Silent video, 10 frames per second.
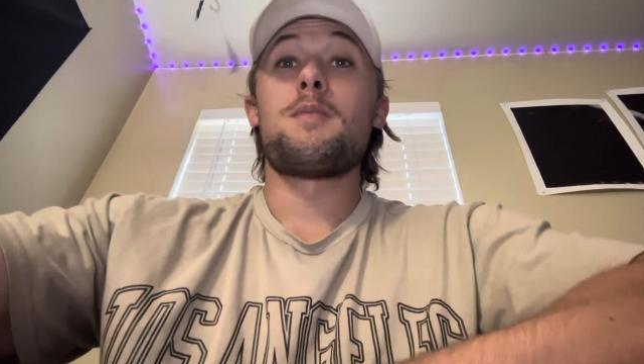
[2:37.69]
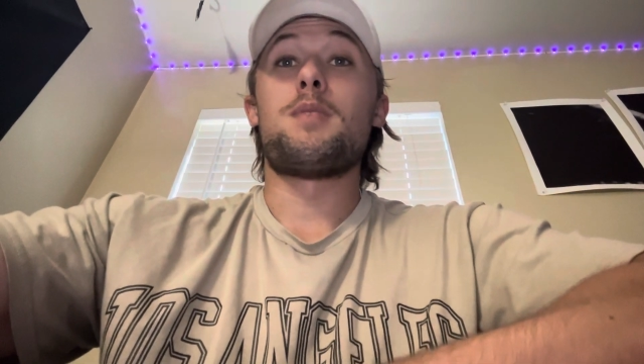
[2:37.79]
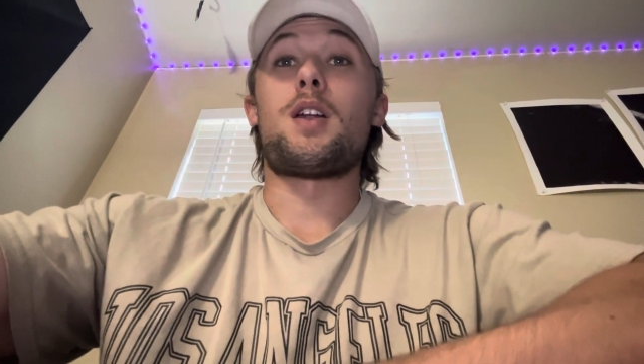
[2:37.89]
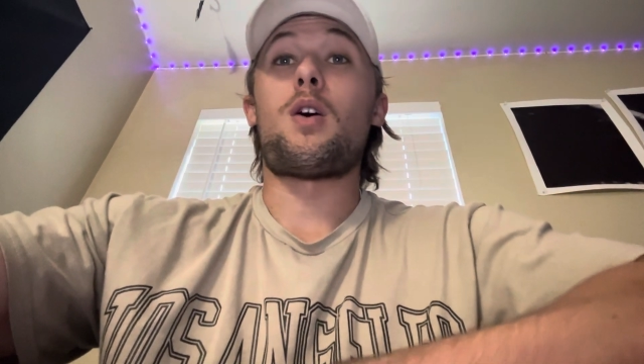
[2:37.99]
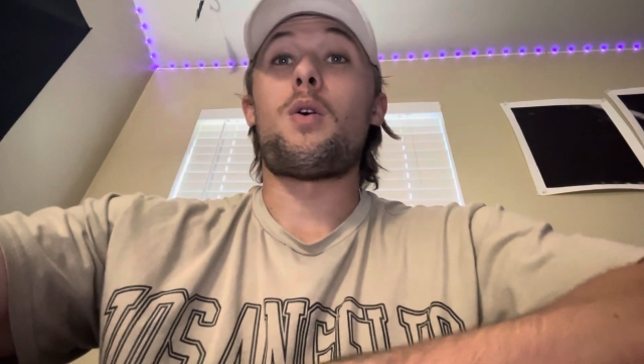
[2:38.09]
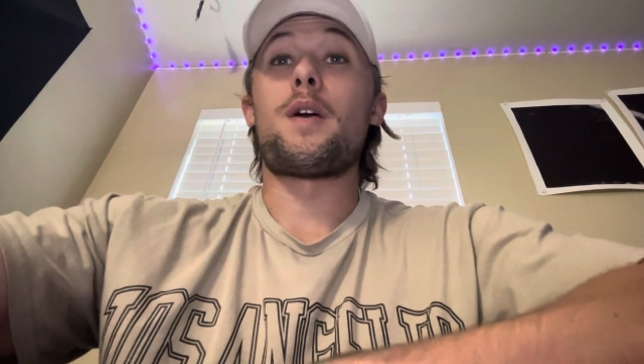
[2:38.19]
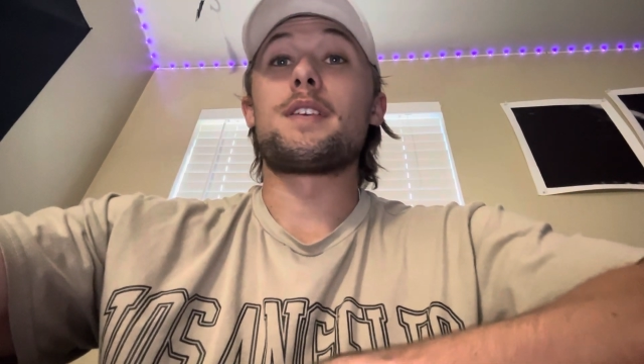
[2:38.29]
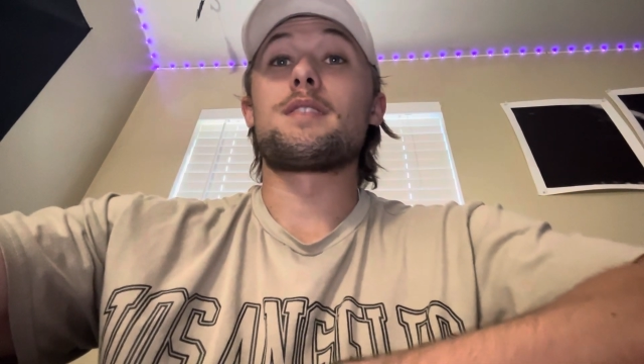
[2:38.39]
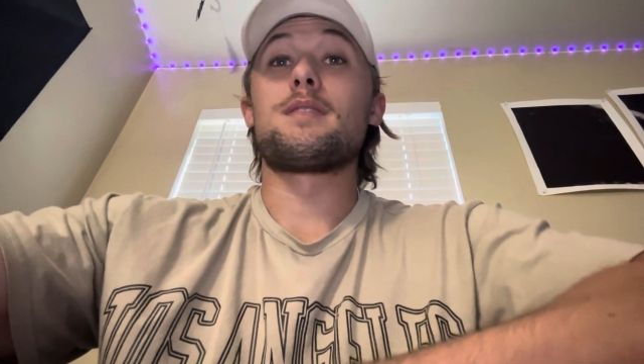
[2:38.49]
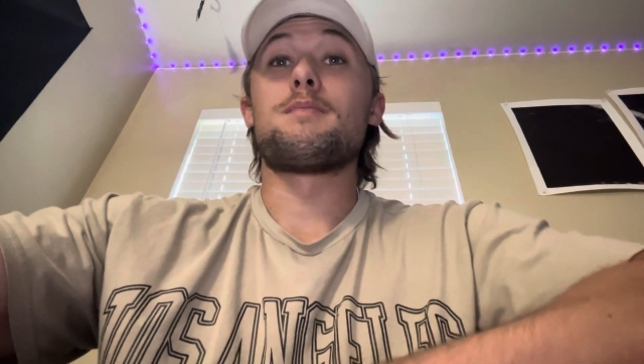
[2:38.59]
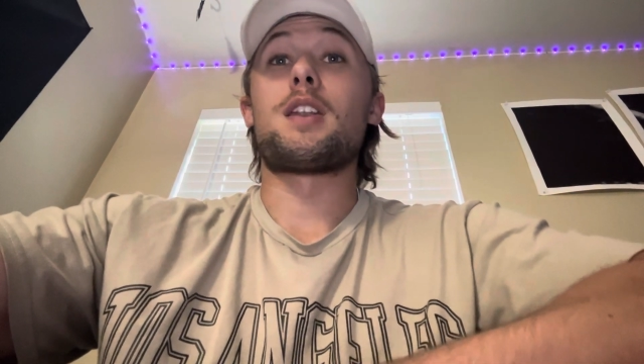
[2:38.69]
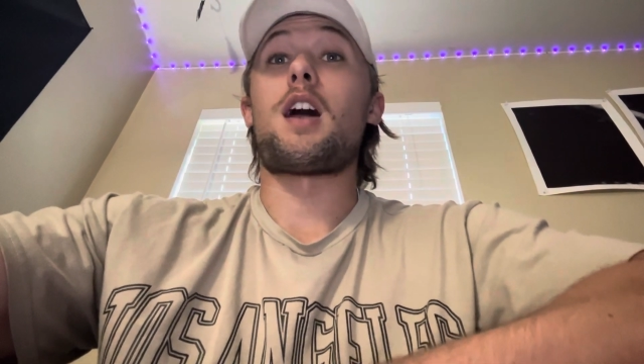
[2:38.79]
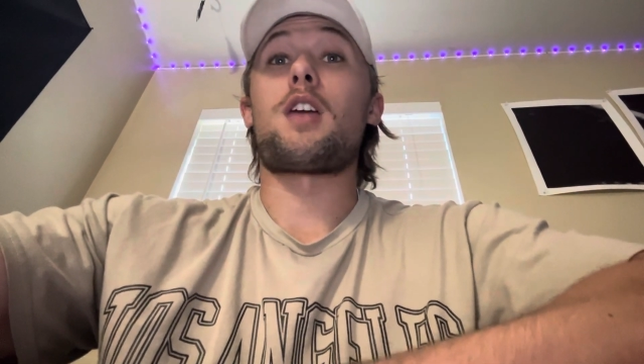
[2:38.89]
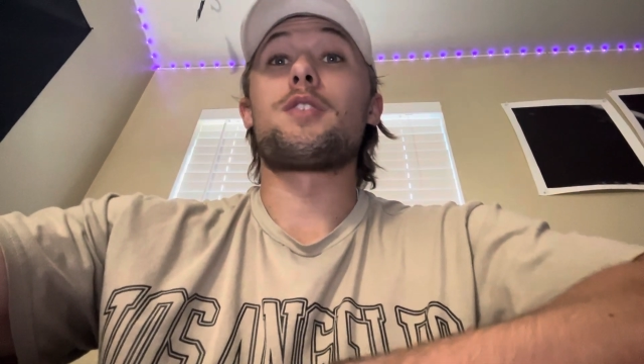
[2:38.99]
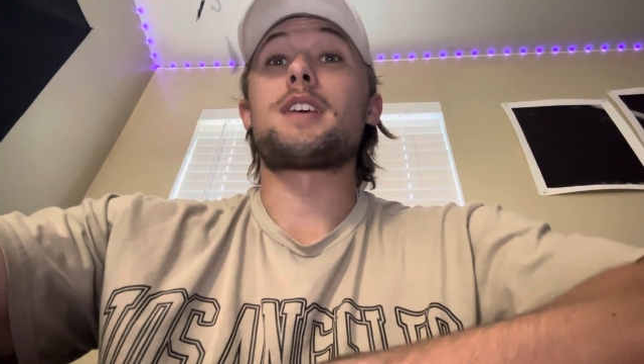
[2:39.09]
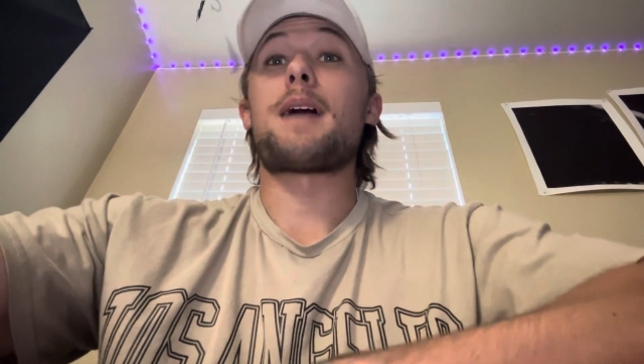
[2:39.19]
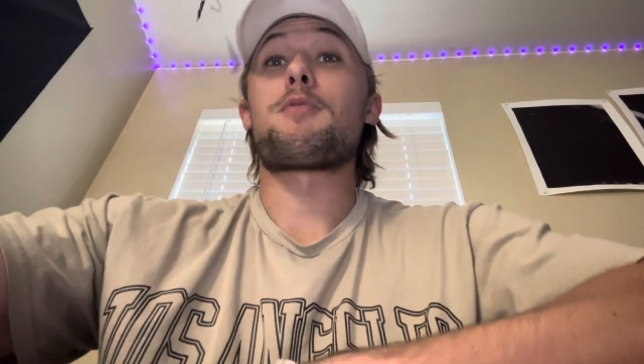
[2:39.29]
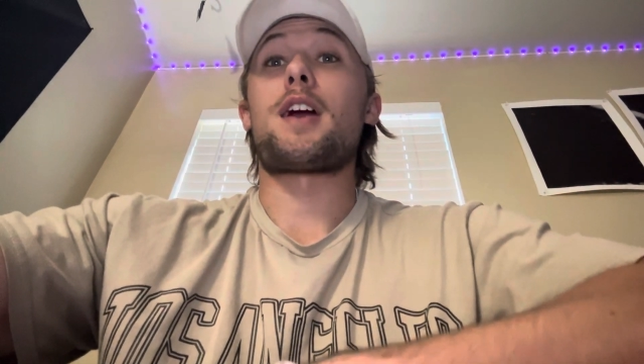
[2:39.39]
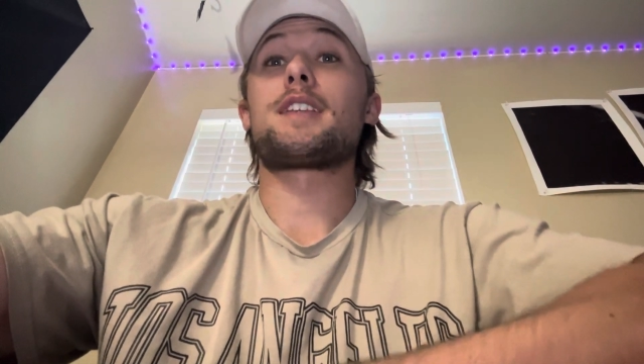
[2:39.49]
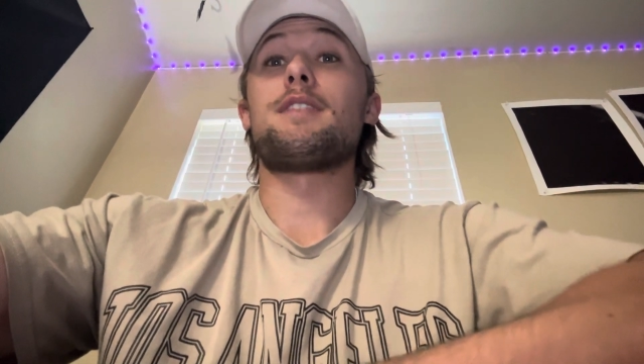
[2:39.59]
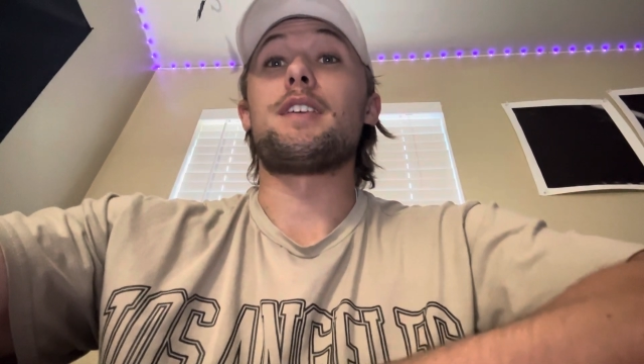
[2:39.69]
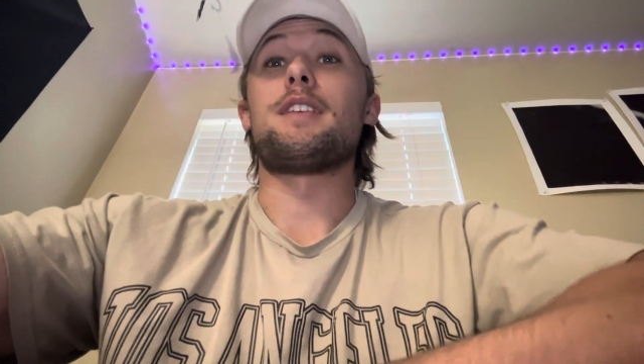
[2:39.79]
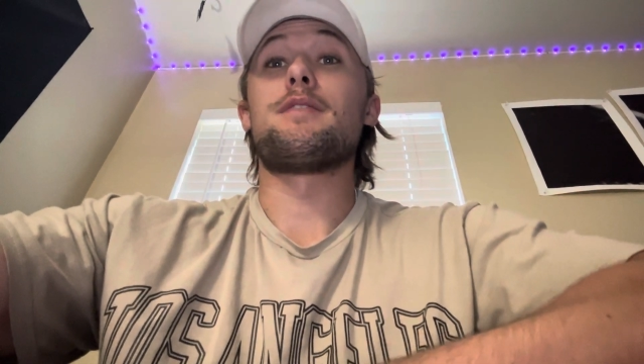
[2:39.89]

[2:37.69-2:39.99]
but not always hyperactivity.